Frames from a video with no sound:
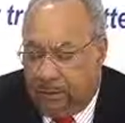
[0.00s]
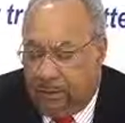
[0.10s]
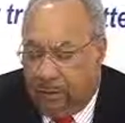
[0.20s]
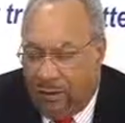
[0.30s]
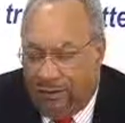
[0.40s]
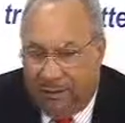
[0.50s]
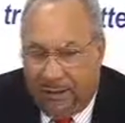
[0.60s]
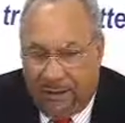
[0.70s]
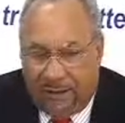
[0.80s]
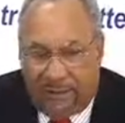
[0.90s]

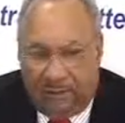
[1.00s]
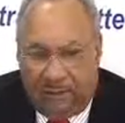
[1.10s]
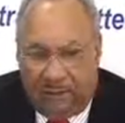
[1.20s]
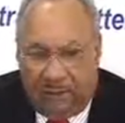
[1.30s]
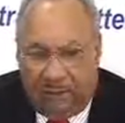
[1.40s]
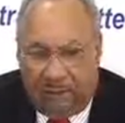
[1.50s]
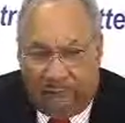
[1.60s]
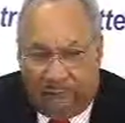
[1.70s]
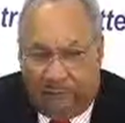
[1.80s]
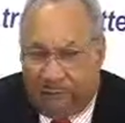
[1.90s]
content
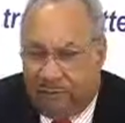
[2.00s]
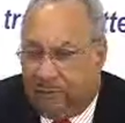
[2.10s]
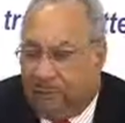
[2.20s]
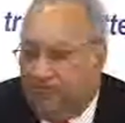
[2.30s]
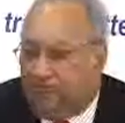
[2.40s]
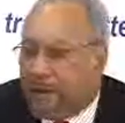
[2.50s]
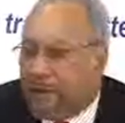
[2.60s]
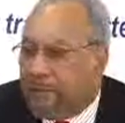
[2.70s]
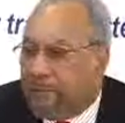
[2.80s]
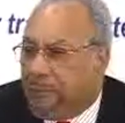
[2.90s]
of this
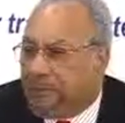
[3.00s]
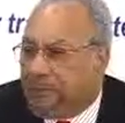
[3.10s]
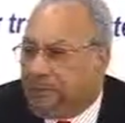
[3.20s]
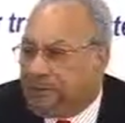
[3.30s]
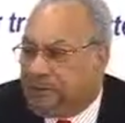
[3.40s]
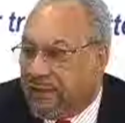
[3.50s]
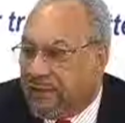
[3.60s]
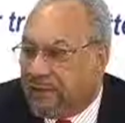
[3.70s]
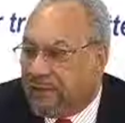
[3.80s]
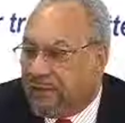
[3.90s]
Memorandum of Understanding,